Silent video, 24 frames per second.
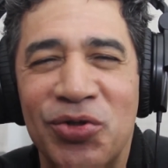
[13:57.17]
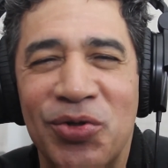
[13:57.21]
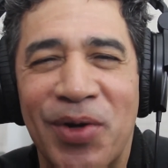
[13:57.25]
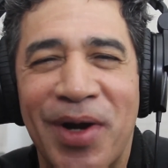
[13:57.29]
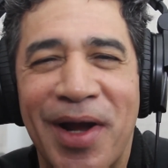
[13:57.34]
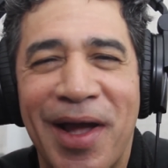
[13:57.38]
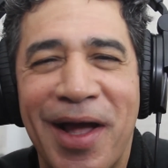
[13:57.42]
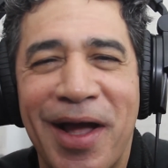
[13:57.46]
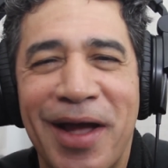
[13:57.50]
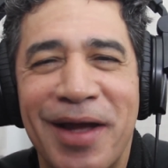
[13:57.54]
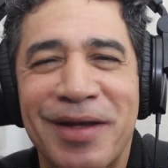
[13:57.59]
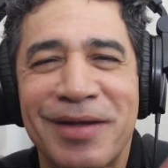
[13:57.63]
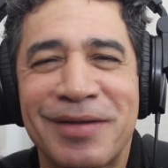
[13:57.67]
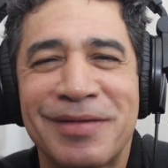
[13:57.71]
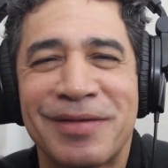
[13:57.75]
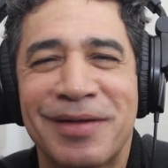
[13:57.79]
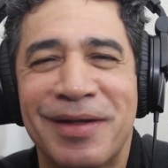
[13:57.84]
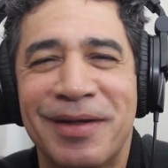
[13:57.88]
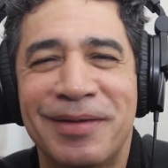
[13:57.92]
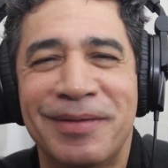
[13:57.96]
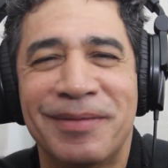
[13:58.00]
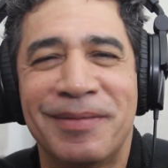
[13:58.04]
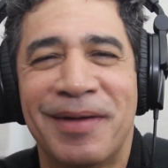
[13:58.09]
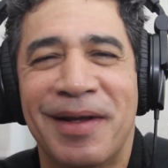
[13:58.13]
your eyes
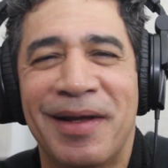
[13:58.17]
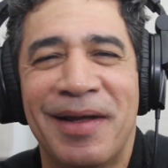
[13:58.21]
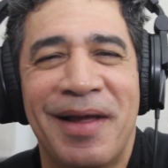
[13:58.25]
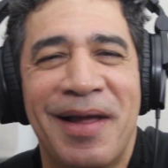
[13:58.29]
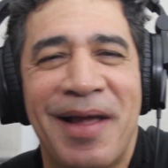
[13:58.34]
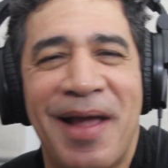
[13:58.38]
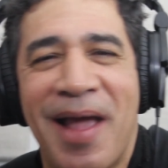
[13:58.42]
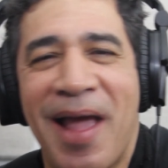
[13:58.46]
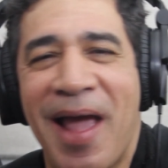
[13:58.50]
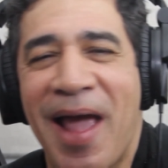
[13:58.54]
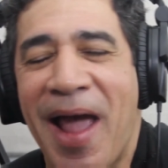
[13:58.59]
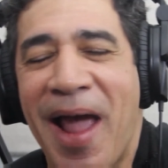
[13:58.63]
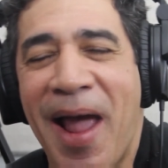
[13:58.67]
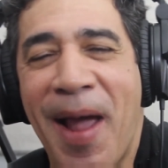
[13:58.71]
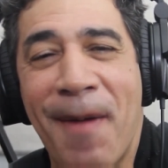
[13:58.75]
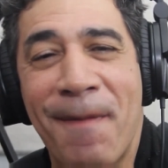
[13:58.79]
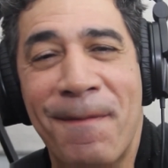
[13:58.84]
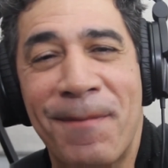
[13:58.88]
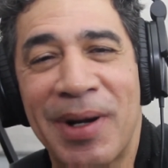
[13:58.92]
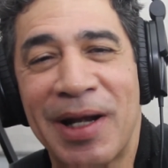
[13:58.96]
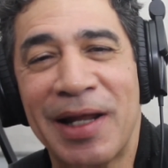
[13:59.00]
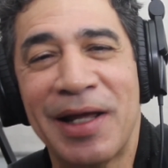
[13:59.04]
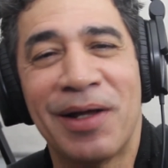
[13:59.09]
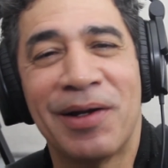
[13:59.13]
and
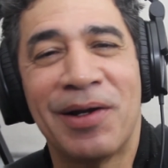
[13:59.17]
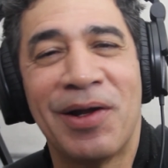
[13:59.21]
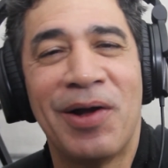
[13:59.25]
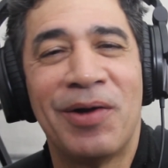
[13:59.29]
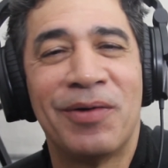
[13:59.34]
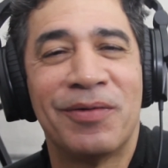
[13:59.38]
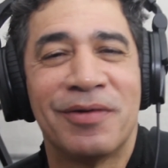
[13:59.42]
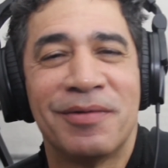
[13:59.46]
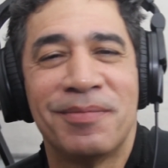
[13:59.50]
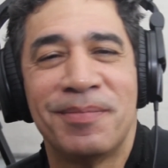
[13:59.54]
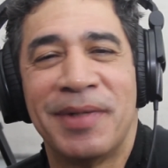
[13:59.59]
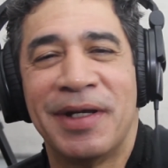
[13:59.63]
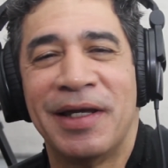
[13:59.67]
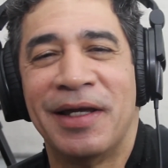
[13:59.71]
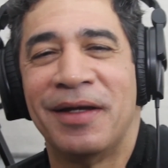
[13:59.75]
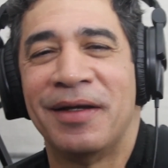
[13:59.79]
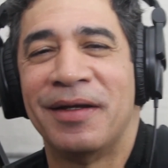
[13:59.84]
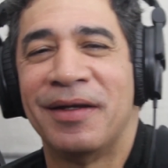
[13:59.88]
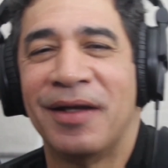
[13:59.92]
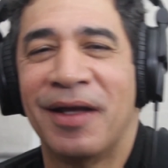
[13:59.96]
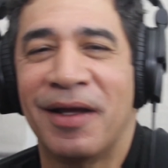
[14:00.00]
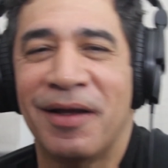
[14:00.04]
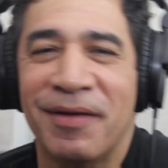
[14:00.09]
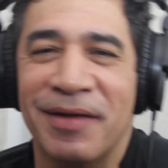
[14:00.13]
play along with me.
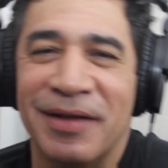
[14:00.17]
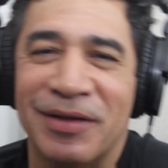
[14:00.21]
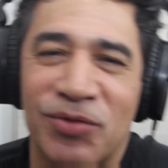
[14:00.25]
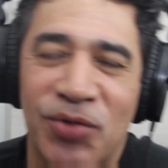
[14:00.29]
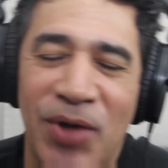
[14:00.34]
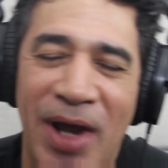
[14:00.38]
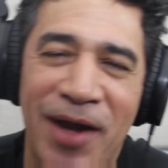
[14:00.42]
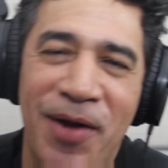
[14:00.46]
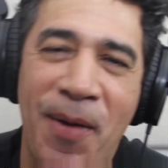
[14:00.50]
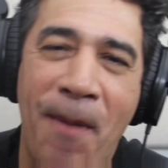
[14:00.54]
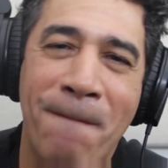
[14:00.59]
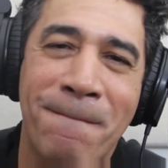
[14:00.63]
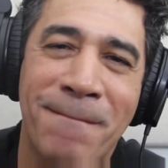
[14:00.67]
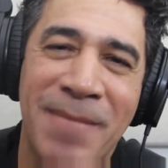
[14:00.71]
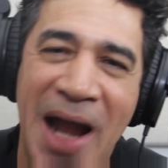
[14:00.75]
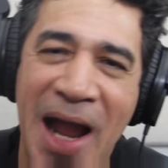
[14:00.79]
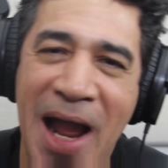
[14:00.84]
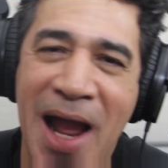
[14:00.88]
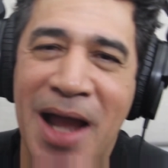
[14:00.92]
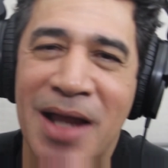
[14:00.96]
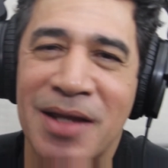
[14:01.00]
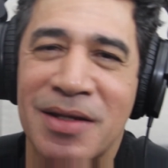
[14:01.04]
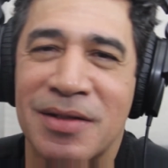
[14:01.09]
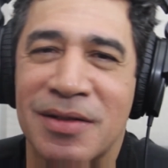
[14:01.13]
Try to
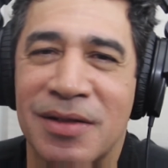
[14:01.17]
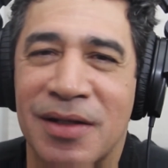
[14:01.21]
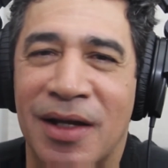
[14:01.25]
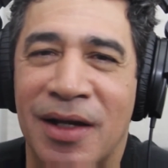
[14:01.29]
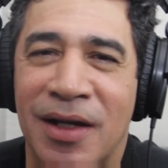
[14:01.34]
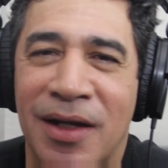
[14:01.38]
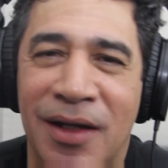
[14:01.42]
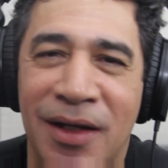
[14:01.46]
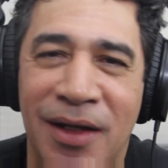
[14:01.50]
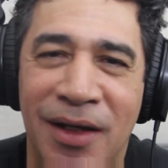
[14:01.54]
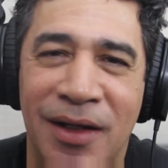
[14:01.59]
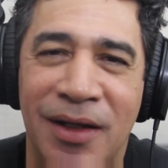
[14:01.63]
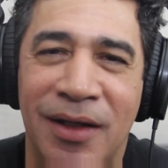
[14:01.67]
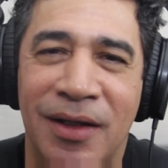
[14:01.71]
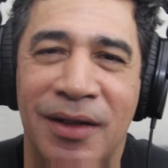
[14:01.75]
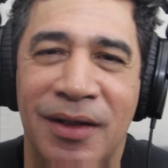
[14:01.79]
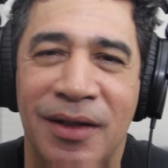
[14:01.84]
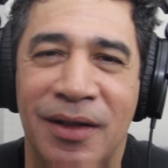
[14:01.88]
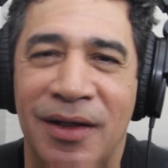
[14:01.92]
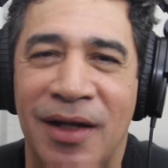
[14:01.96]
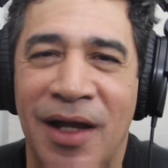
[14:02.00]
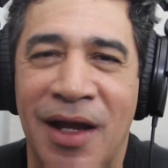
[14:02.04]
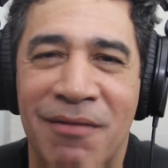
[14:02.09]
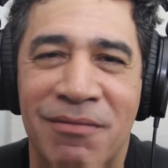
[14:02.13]
match
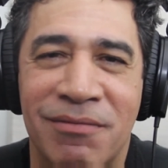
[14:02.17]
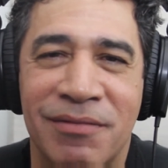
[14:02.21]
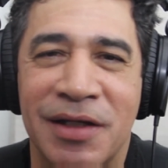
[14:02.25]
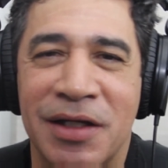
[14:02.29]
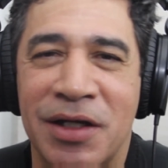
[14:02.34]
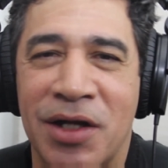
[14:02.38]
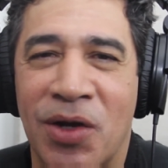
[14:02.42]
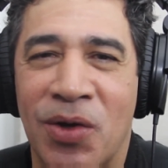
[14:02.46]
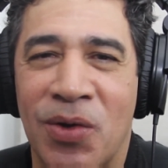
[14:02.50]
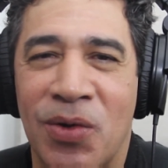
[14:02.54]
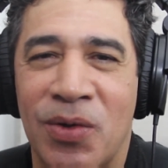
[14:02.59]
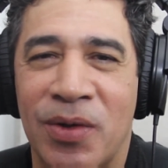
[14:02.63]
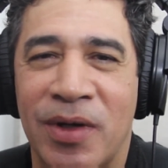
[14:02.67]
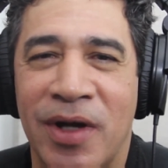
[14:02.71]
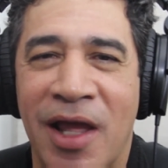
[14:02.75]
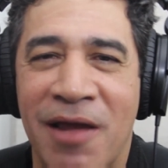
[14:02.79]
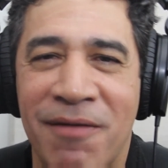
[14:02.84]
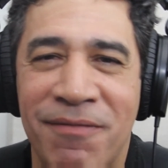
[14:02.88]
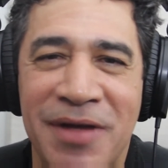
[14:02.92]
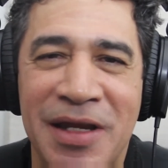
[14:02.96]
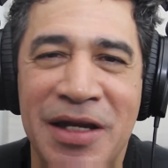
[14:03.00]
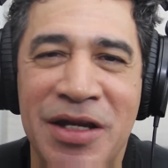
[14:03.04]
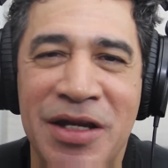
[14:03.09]
every note, every